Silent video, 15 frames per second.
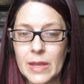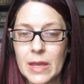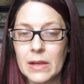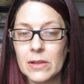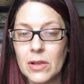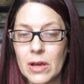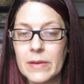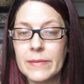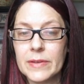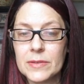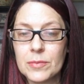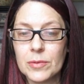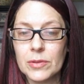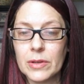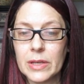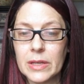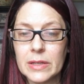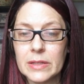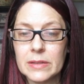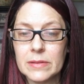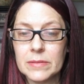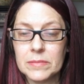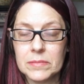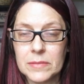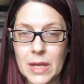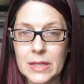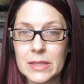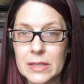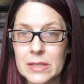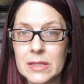And a lot of us were looking in,
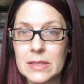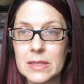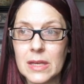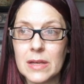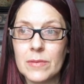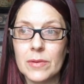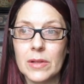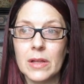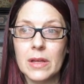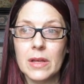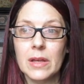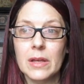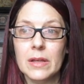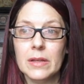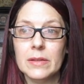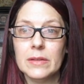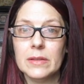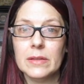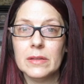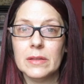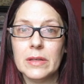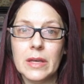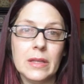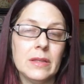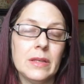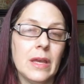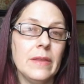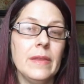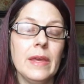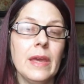at this and saying, well, can,
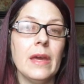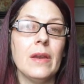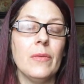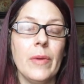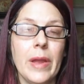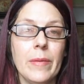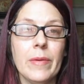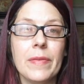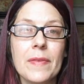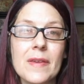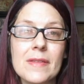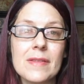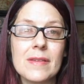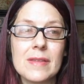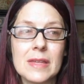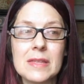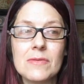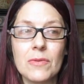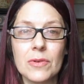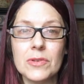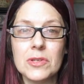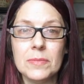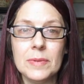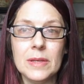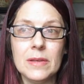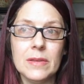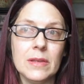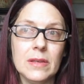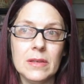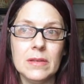can they get away with this? Is this going to
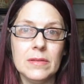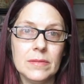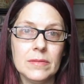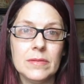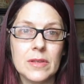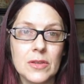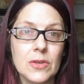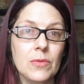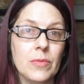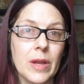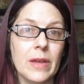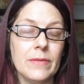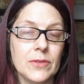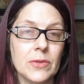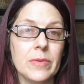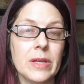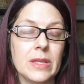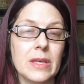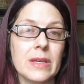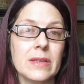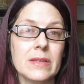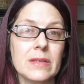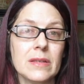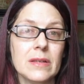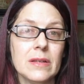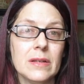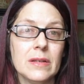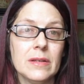be the, the new way of doing things?